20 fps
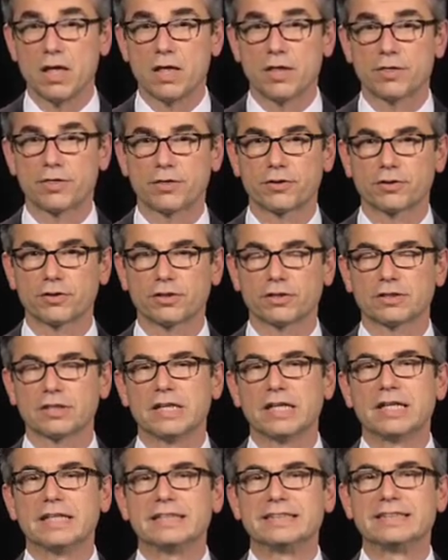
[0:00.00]
Third,
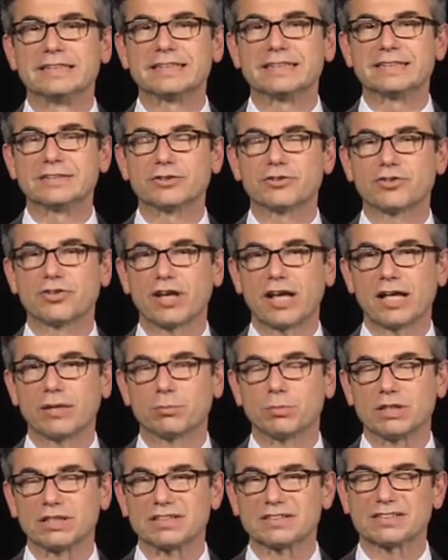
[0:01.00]

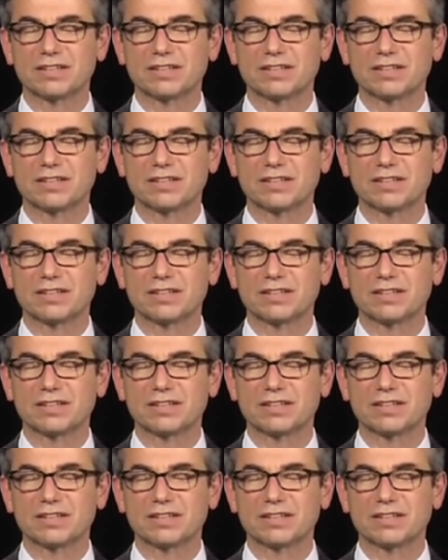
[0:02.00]
disenchantment.